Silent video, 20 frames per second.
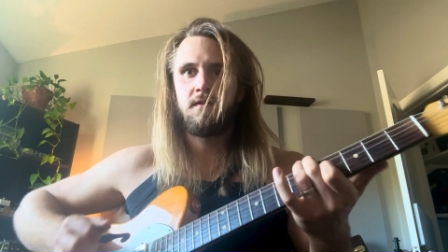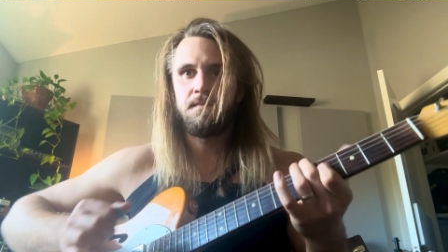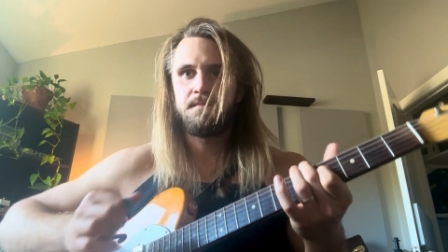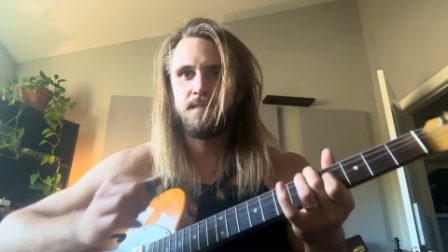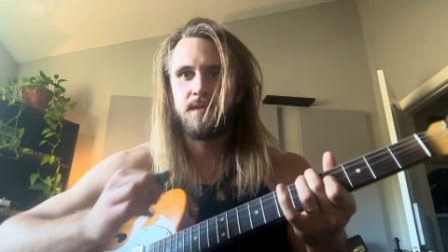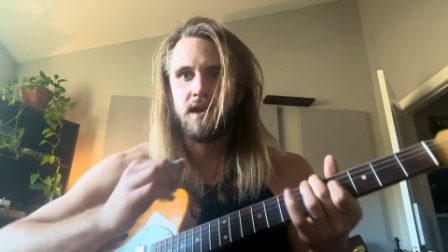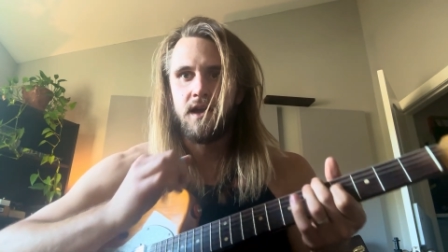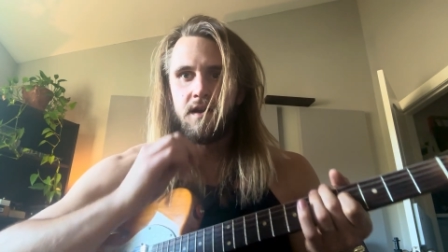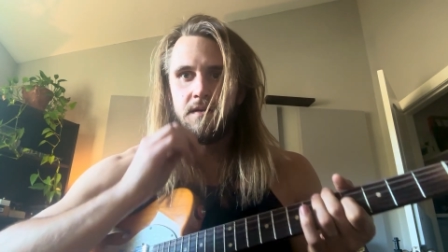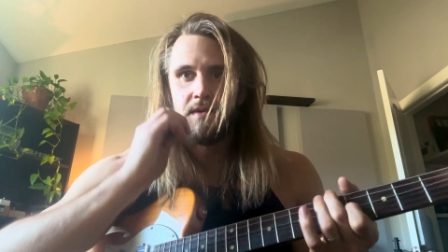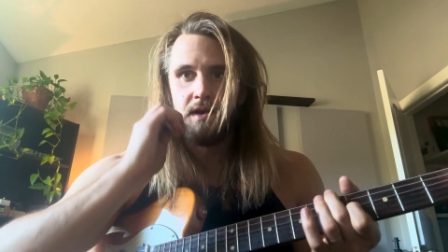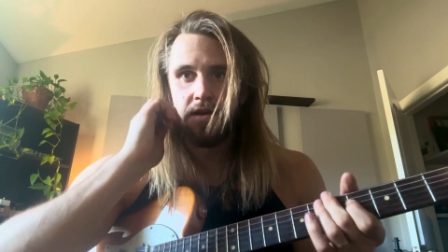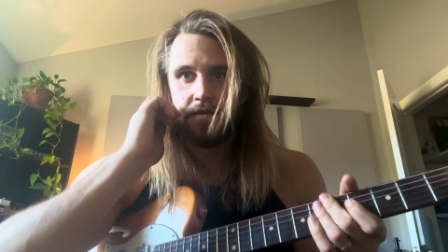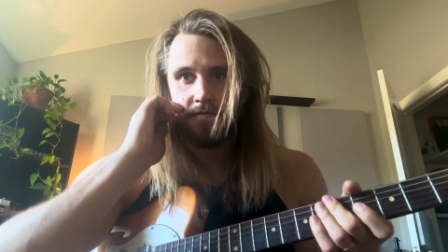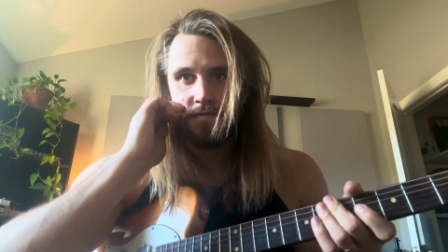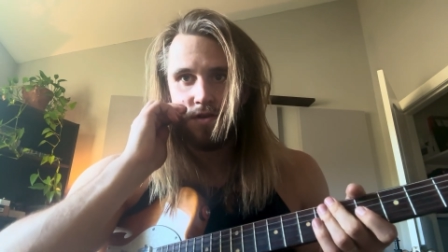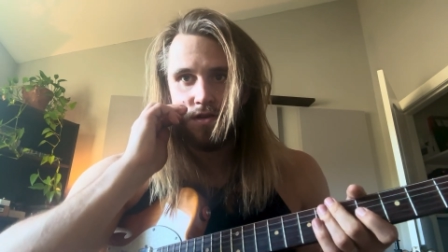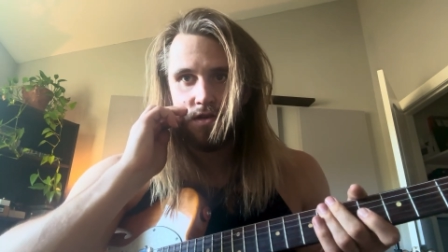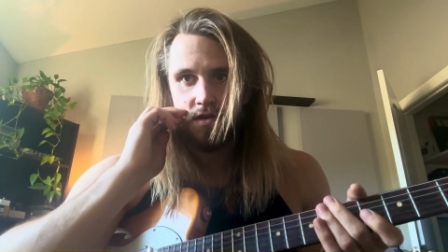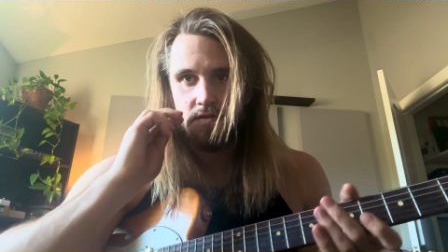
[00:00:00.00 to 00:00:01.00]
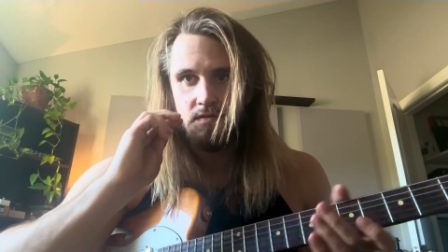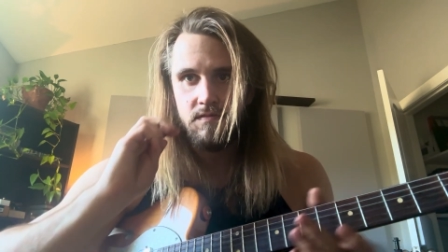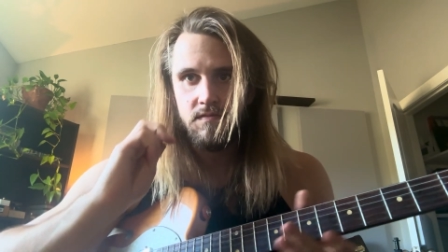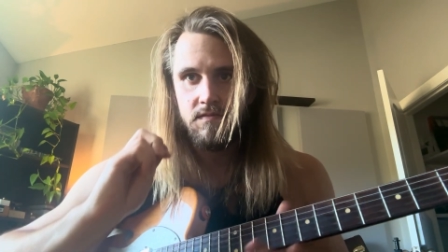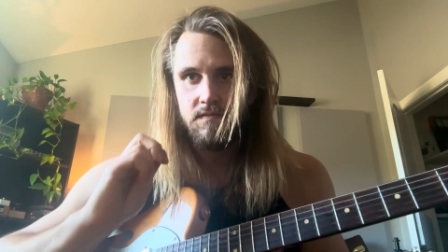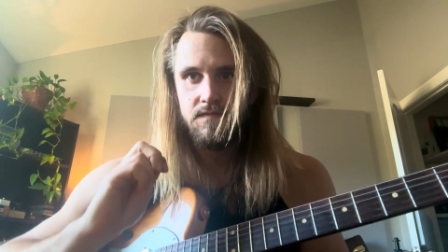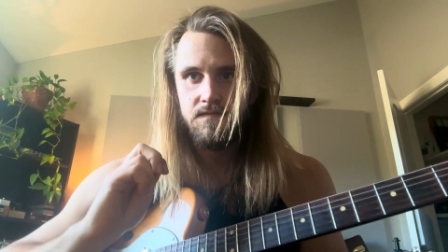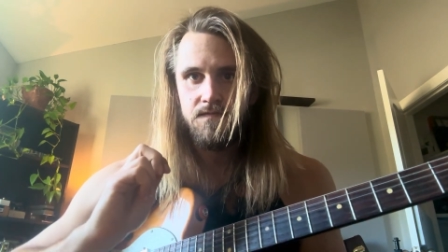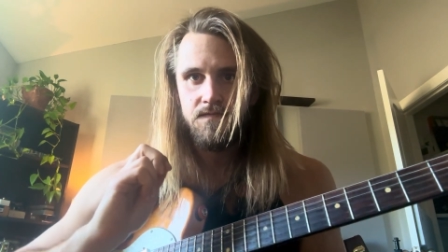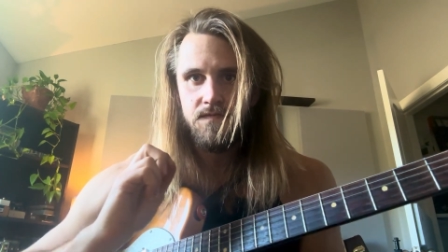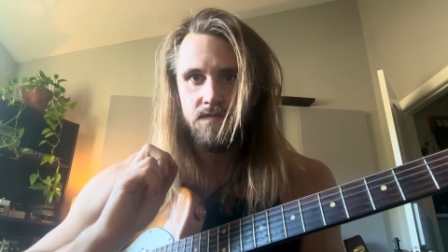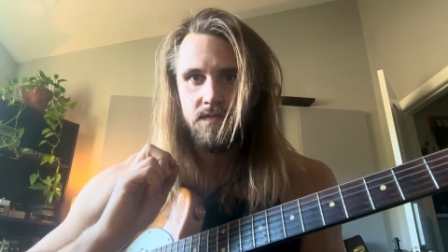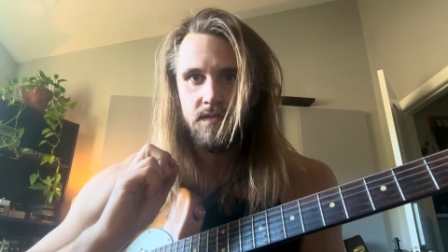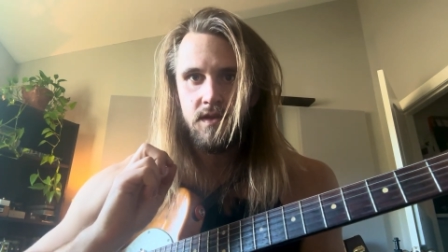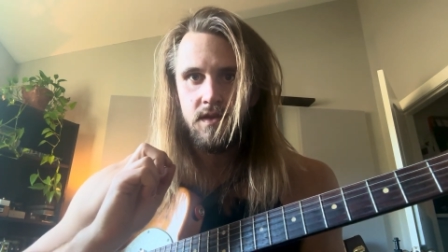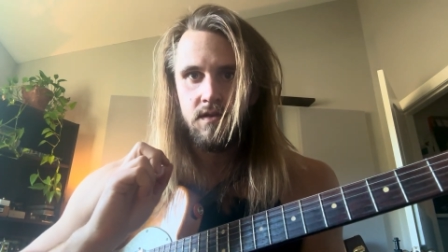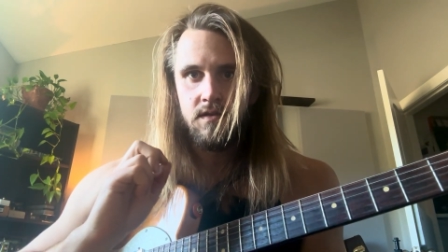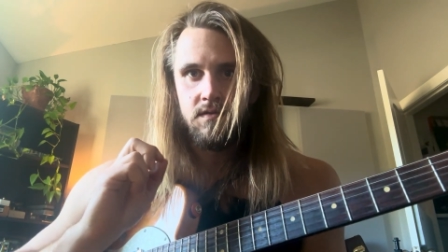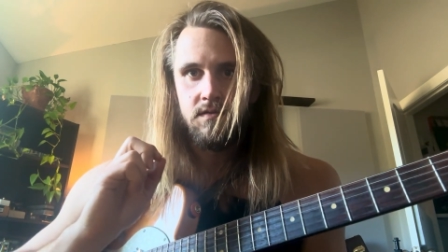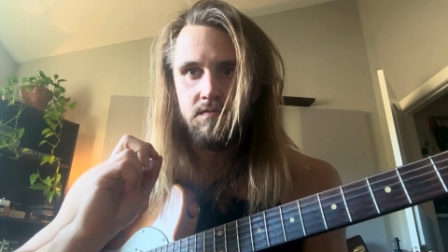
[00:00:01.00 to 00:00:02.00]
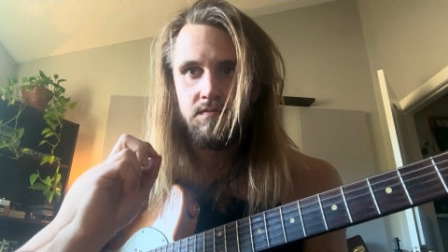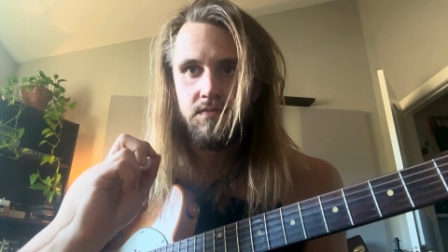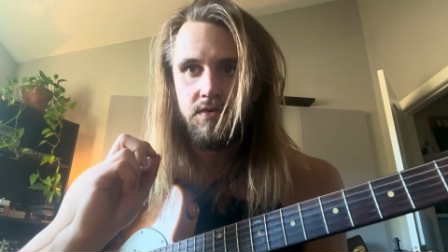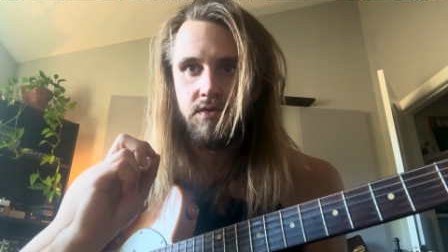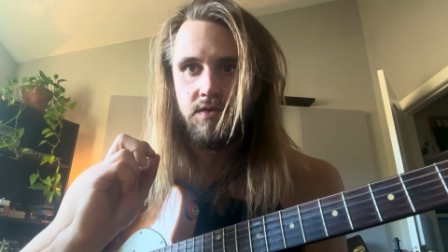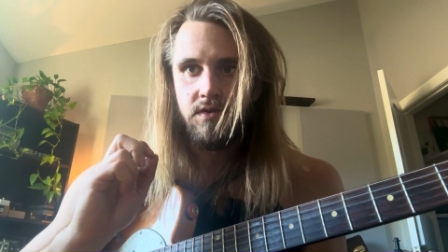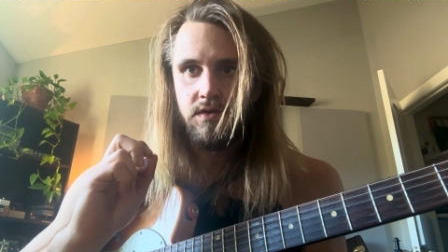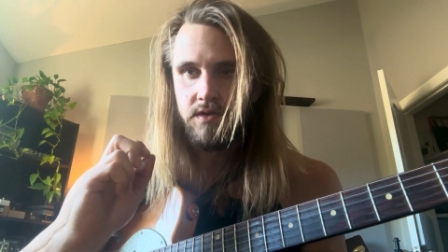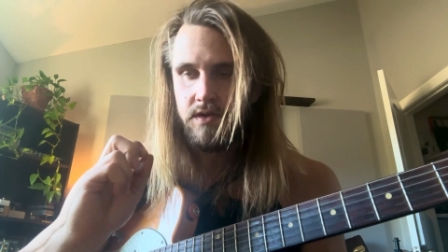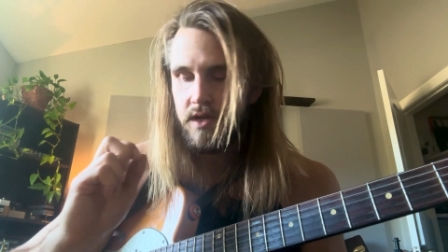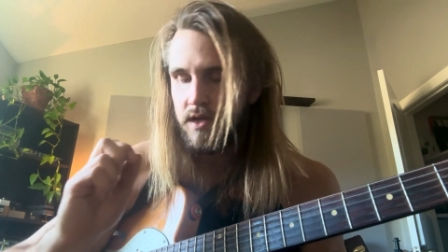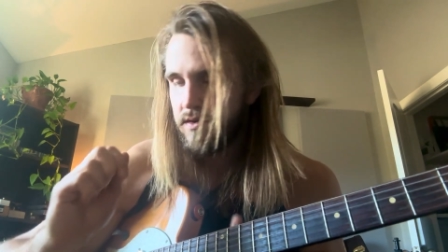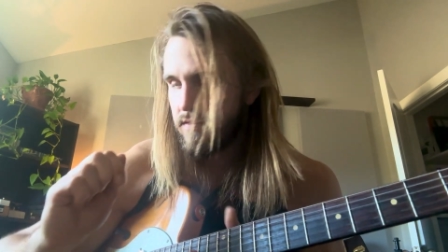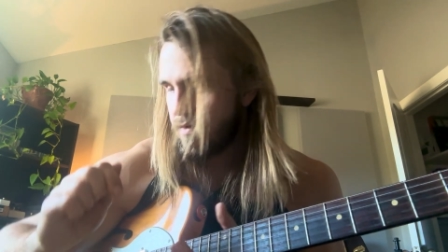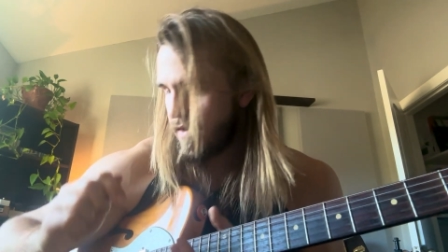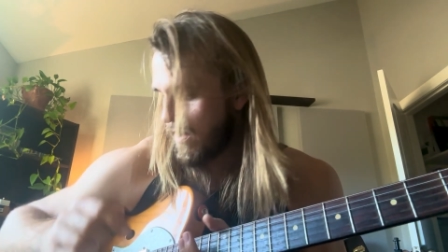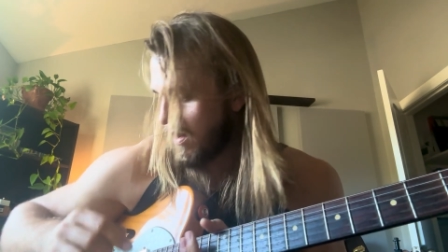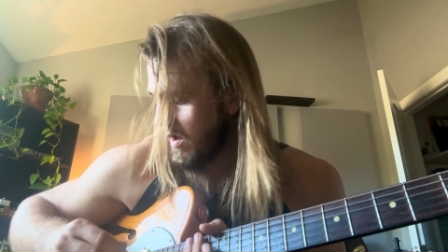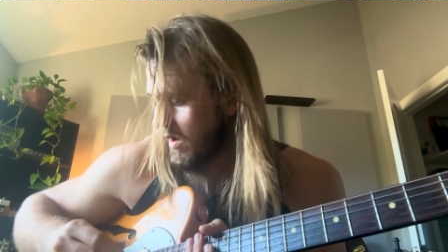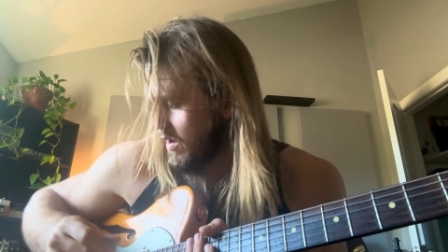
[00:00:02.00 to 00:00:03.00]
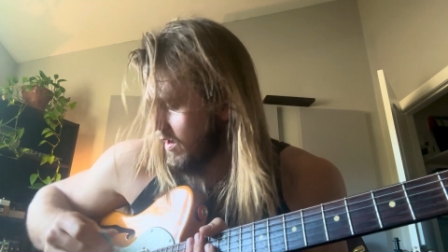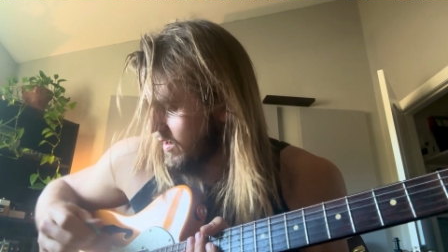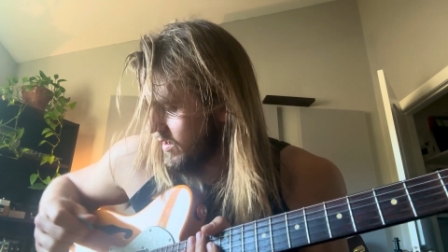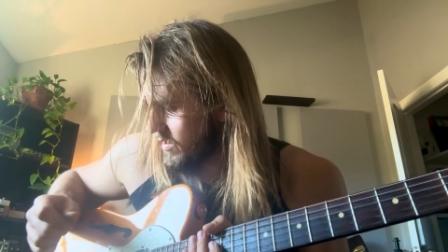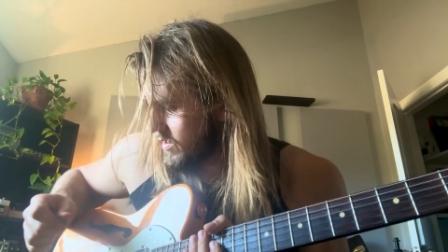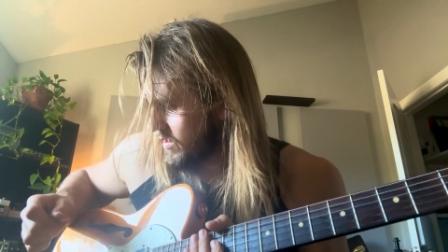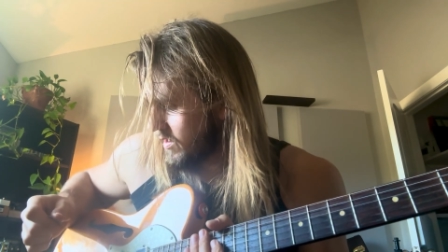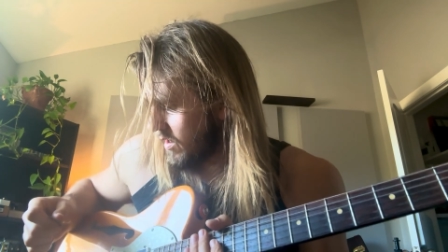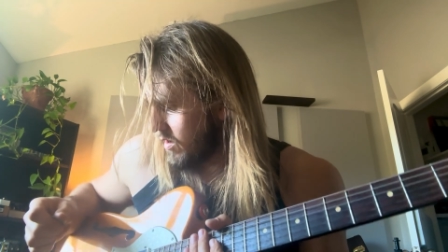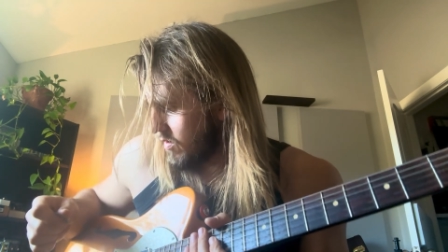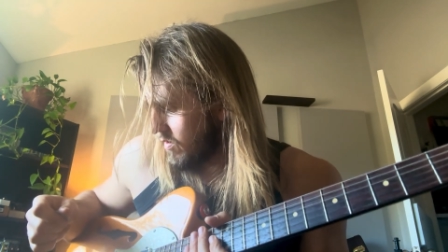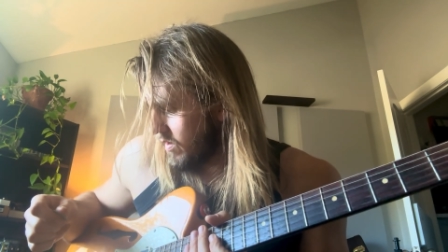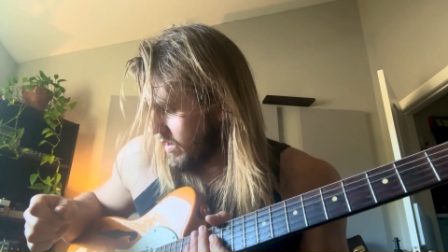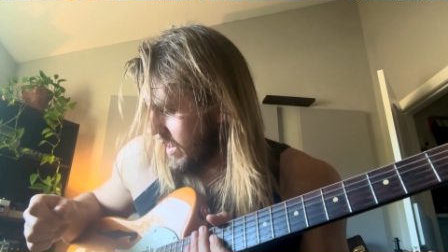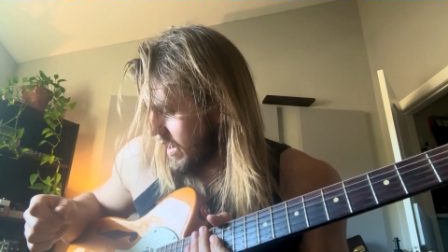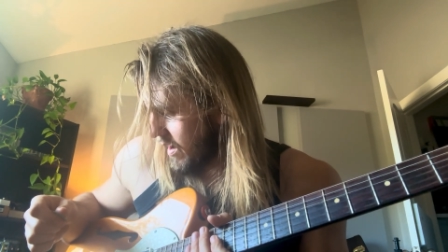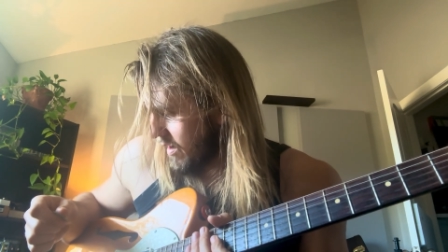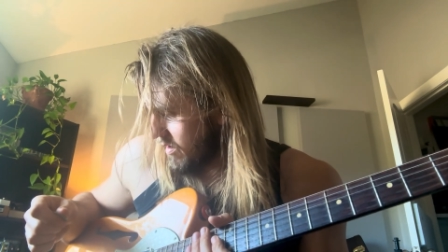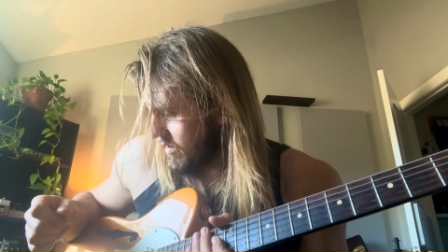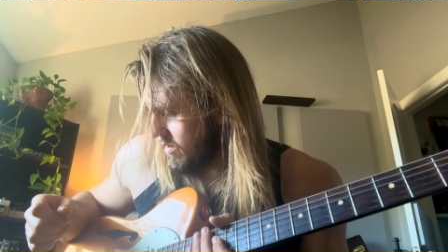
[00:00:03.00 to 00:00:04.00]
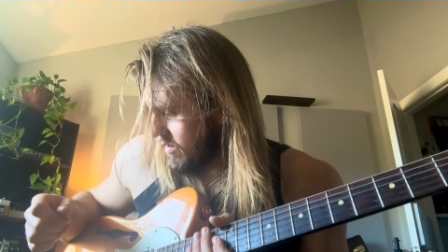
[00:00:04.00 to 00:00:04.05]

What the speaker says: Yeah, man, just brutal tone. So, yeah.